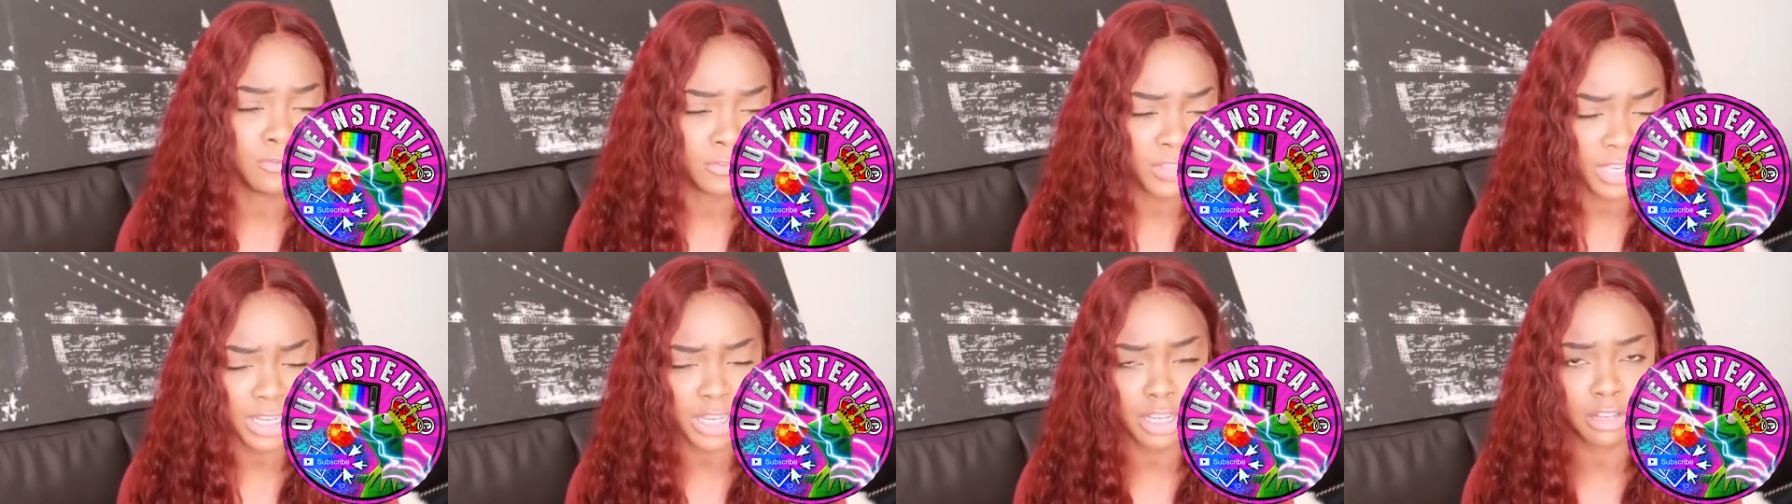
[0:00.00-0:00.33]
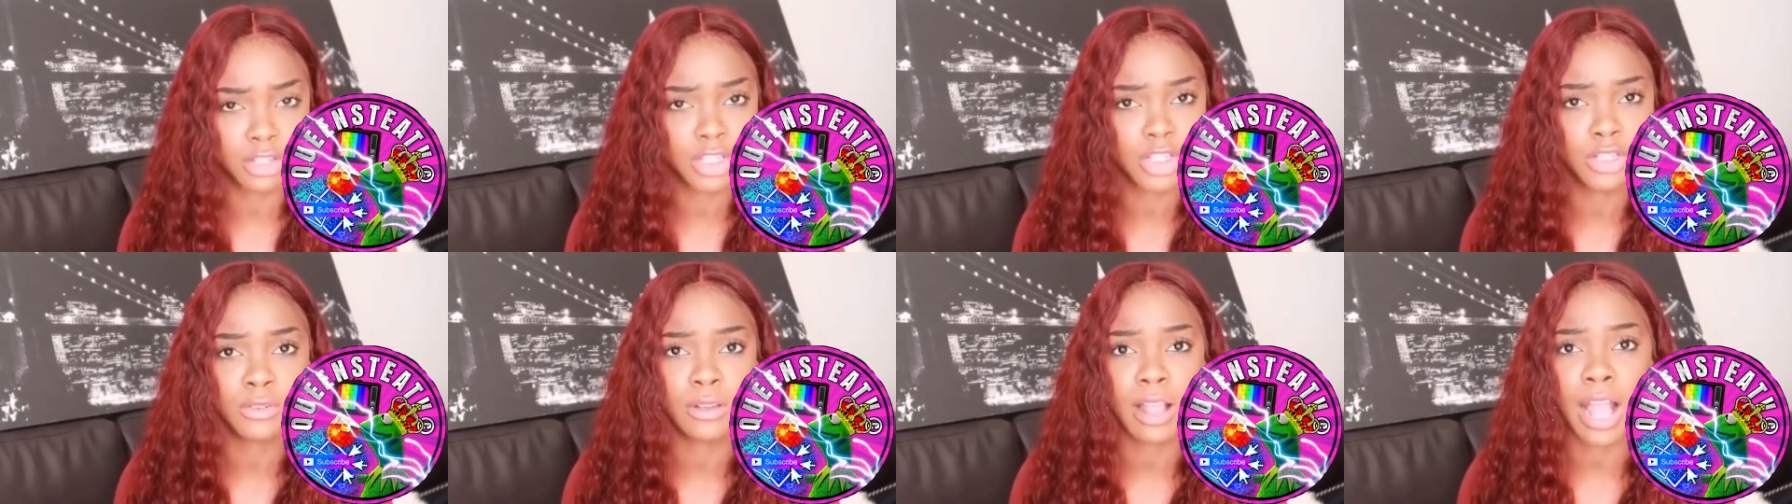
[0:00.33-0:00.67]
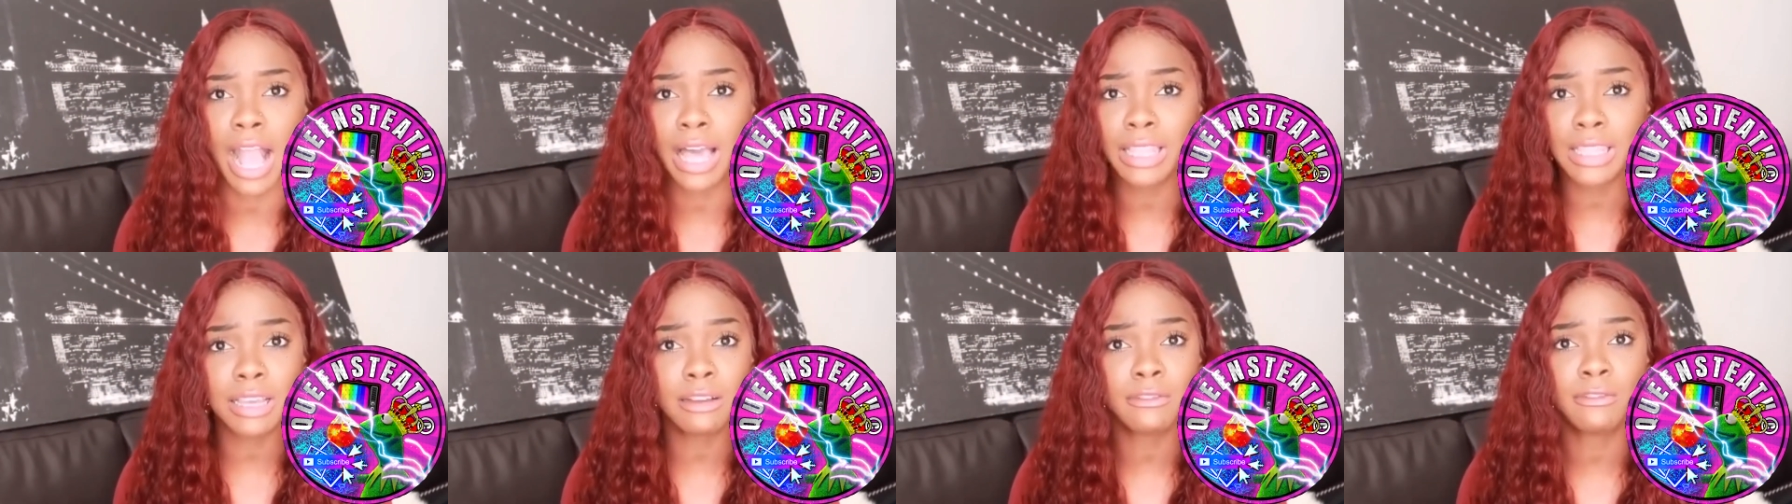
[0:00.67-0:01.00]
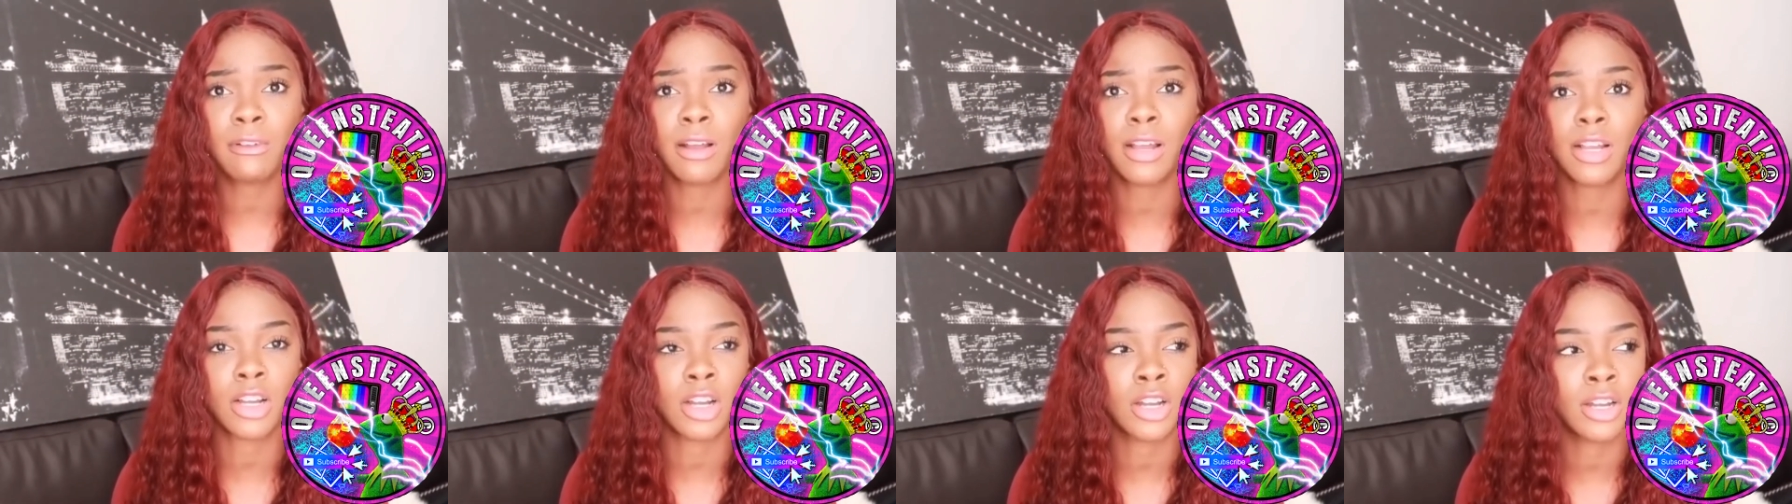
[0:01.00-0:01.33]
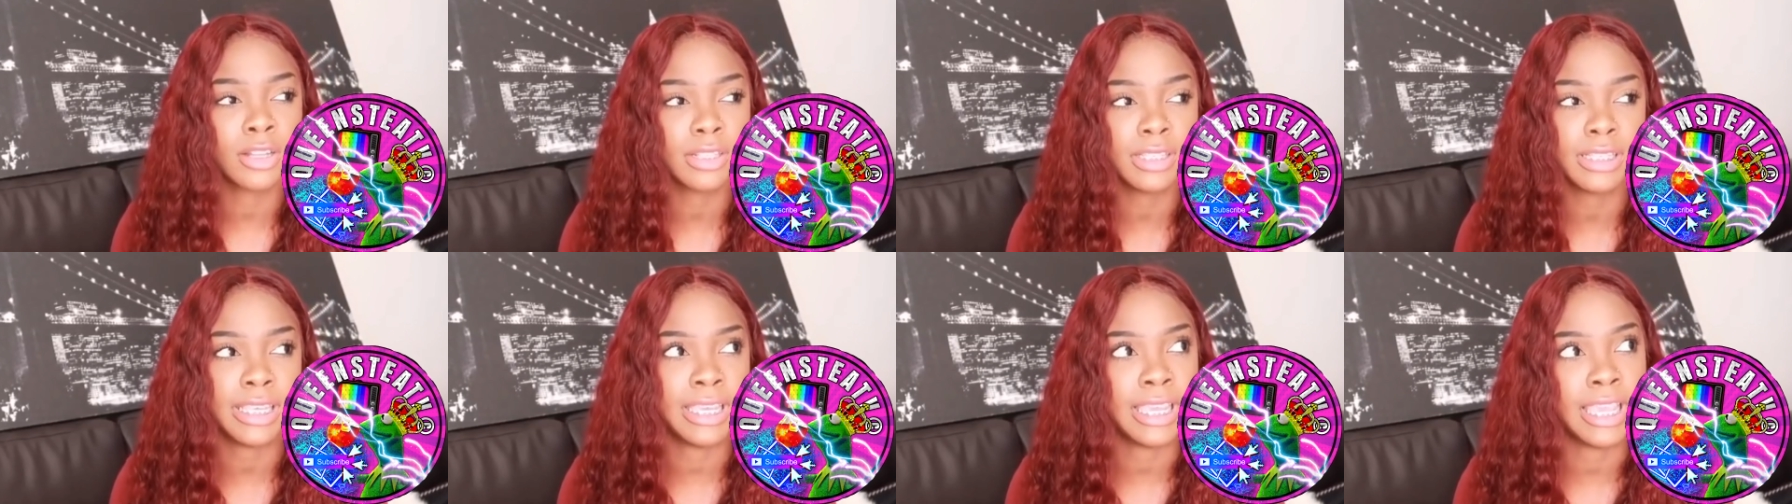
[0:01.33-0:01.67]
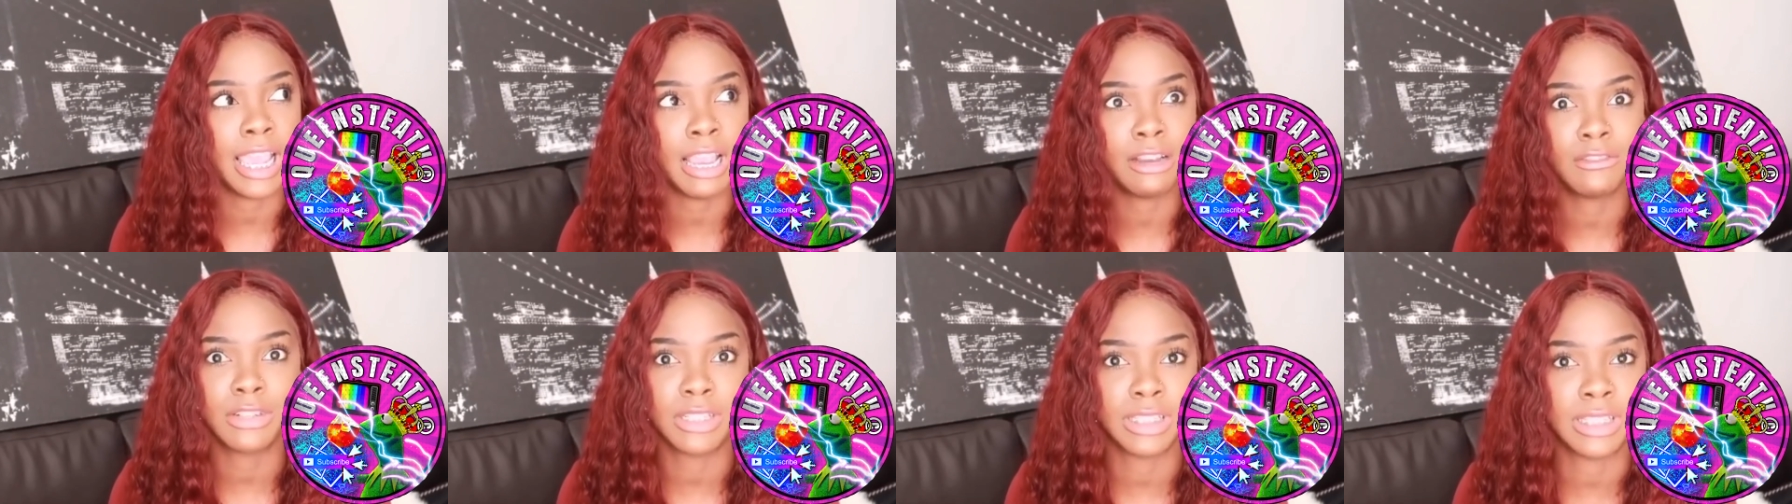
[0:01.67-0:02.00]
video shoot i left work early
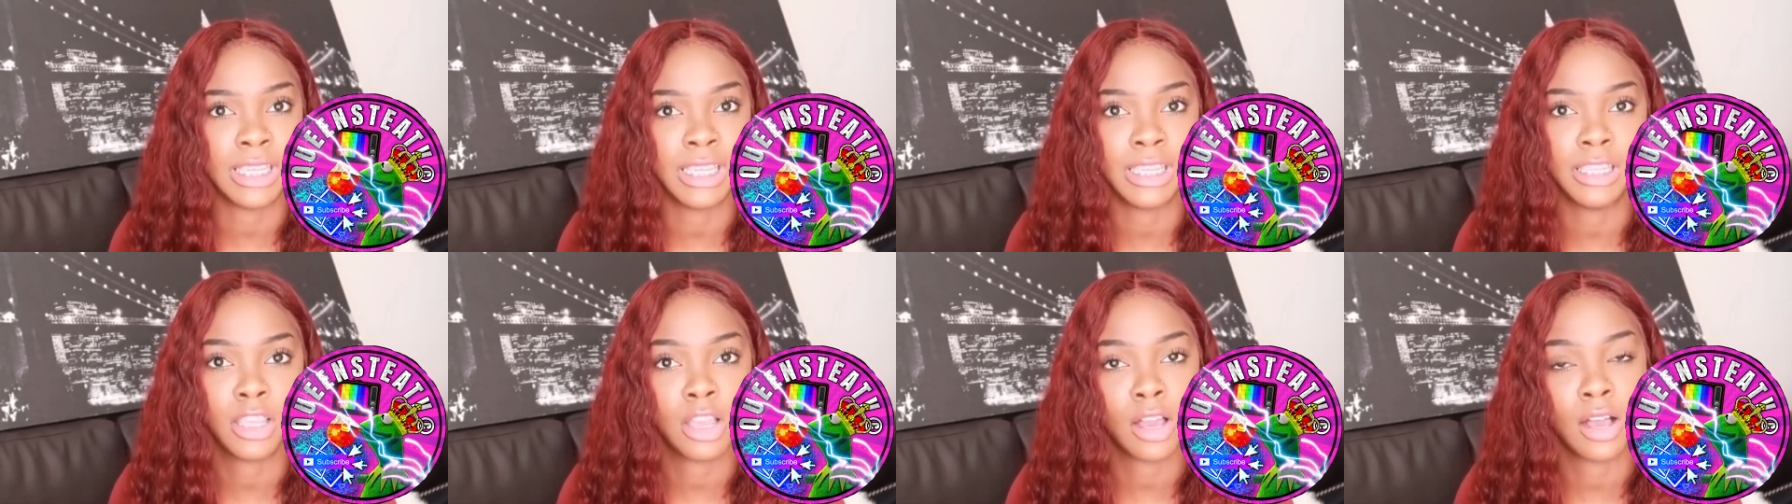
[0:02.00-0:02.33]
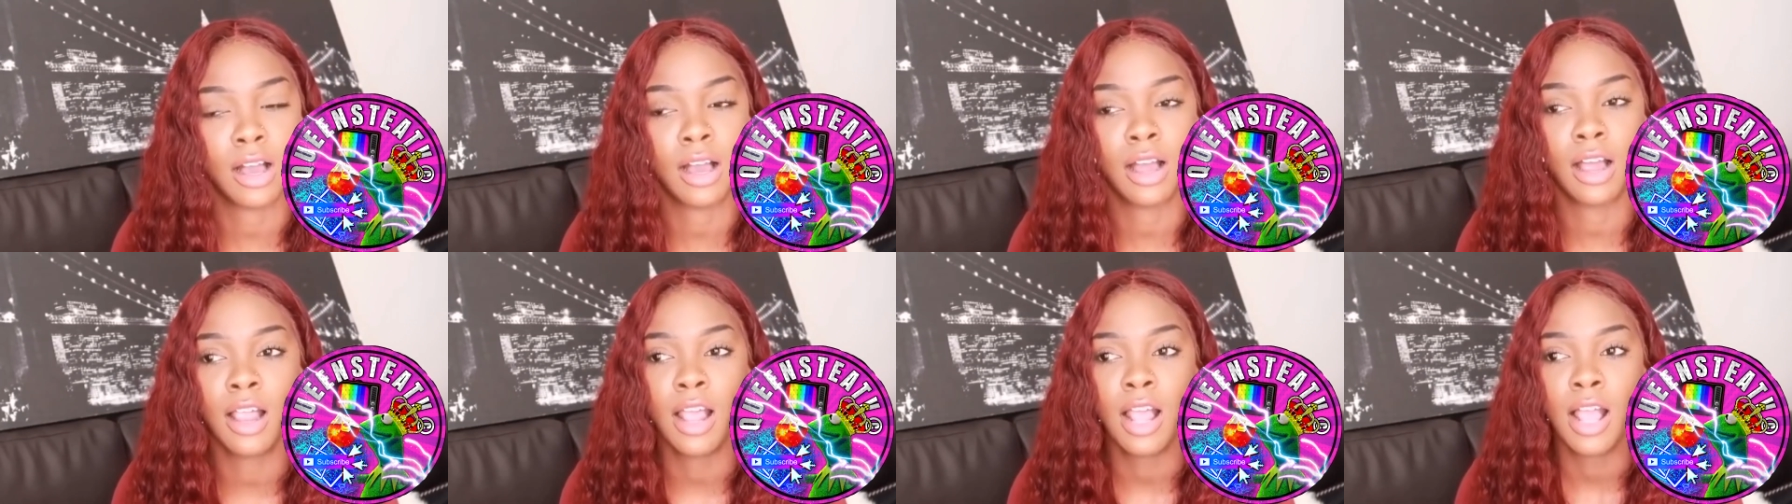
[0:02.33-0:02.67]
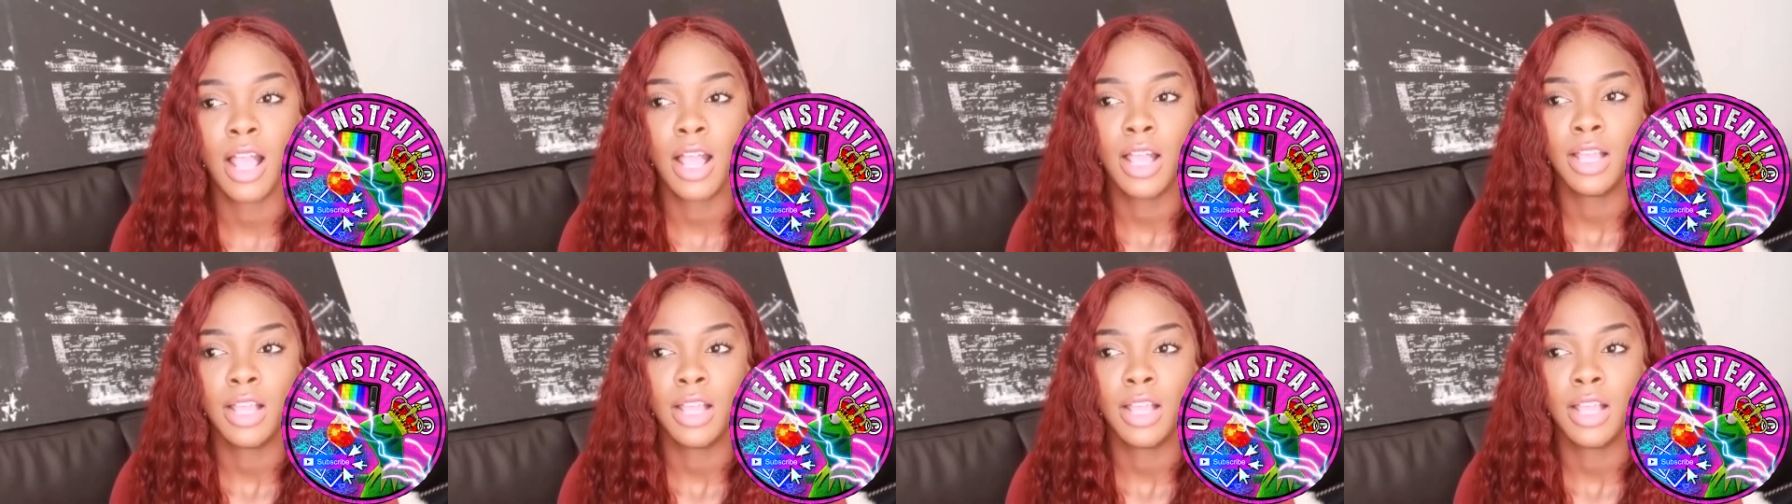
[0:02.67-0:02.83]
and everything y'all